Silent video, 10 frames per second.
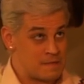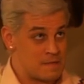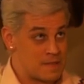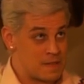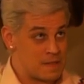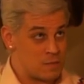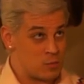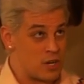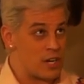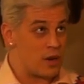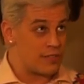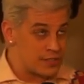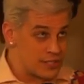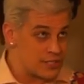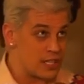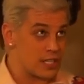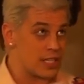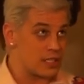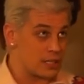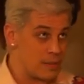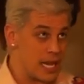No. Well, no, I first started killing